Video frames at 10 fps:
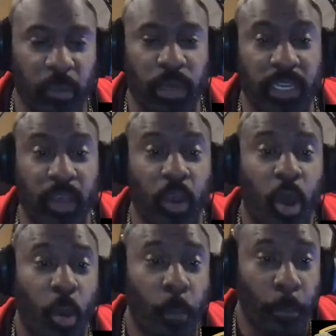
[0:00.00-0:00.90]
one kill.
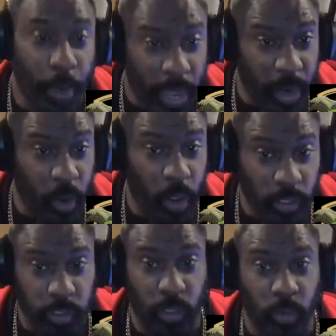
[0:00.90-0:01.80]
But
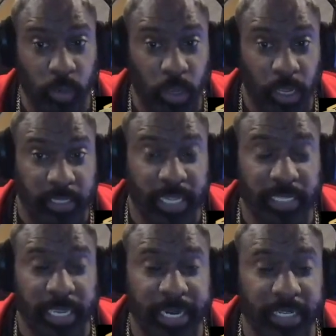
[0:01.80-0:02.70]
also
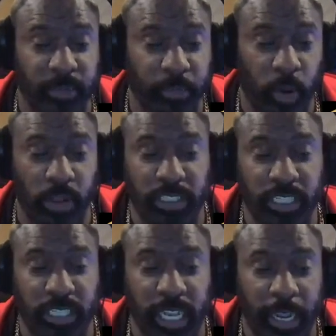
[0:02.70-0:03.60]
that there's
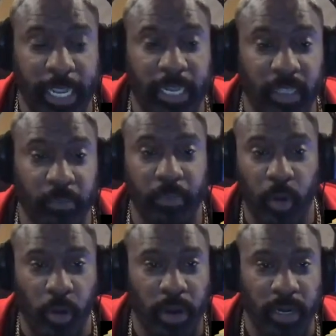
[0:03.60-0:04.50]
bosses in the
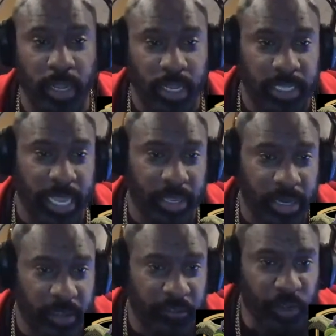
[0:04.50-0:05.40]
board that
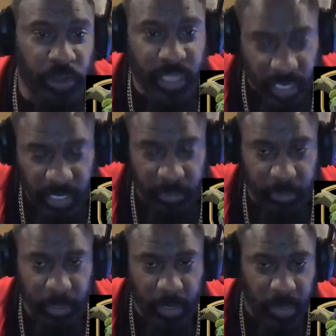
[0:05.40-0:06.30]
if you kill
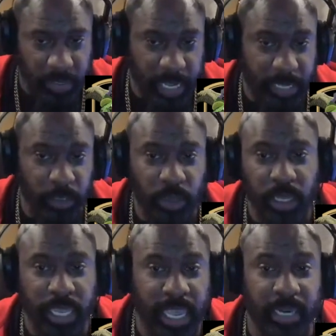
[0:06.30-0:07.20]
them, that you
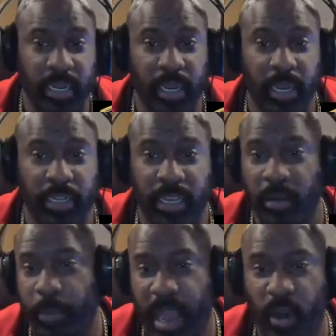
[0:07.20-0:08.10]
can get
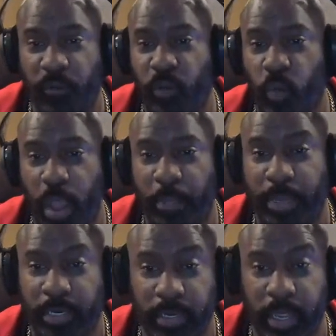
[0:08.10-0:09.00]
a powerful
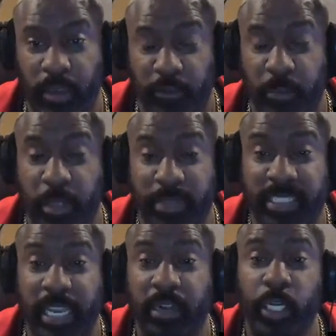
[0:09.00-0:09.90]
weapon from them.
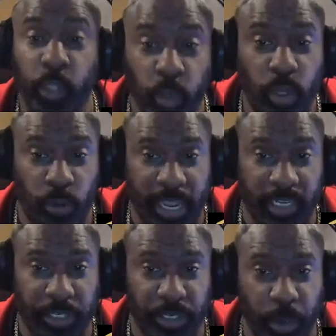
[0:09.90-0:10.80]
Instead of loot
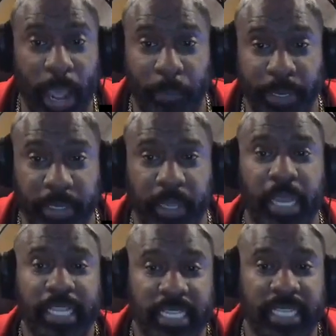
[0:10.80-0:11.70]
crates dropping, there's